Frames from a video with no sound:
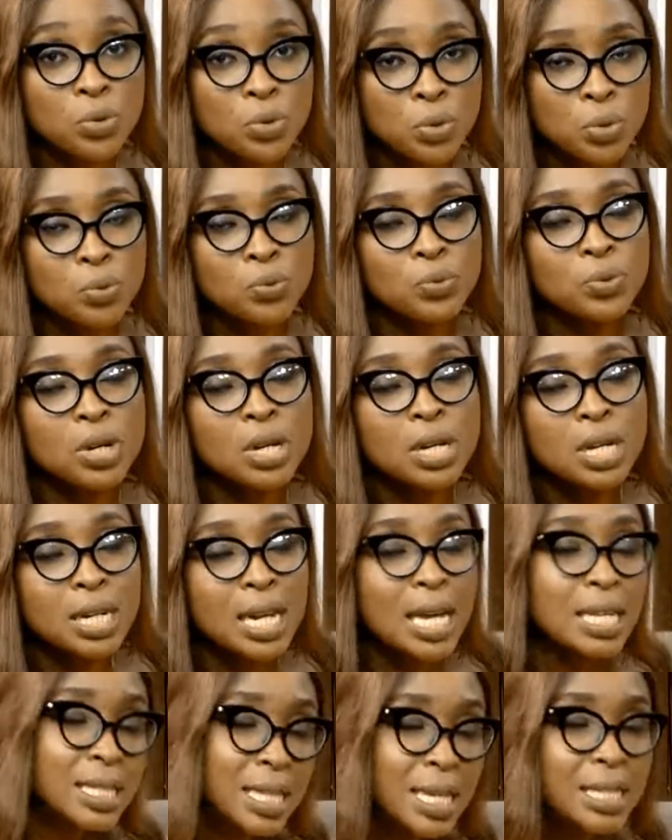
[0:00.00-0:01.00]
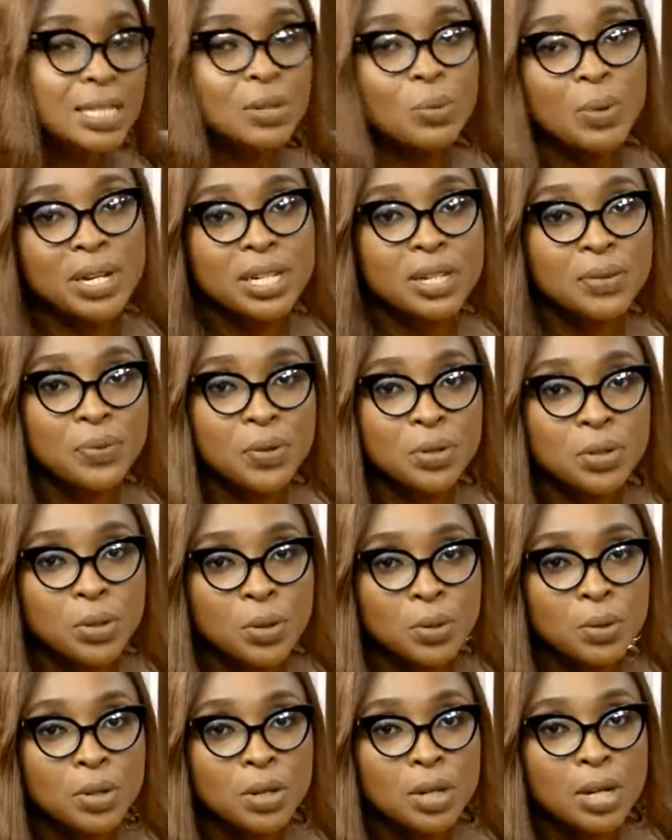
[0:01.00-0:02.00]
groove Now testing when dey for dough
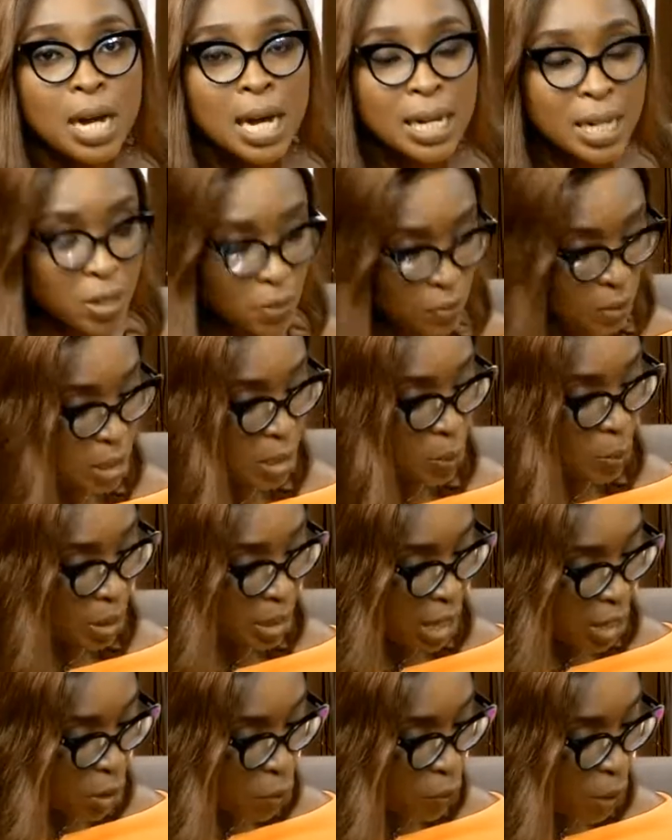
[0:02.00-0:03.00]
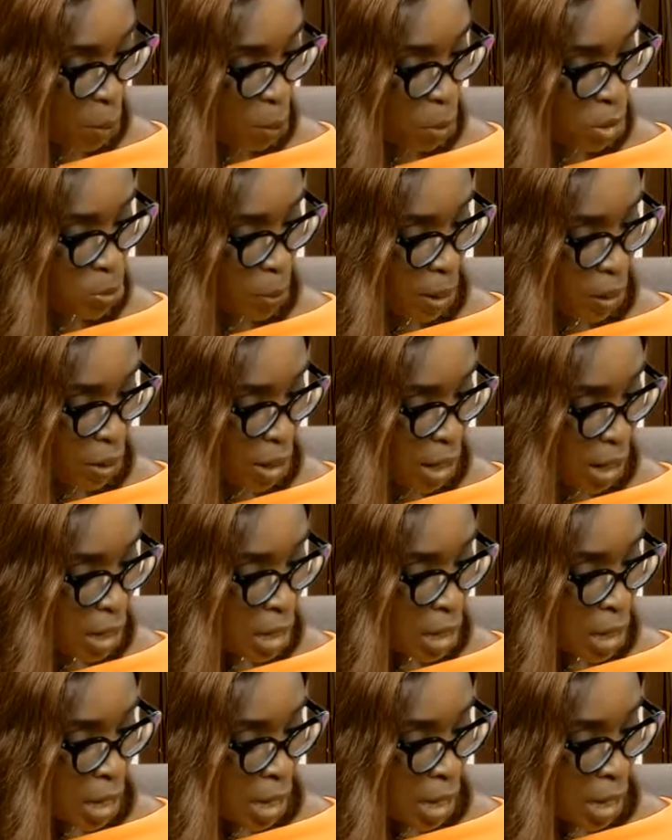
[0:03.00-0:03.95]
yes at the day well thank you very much my oga thank you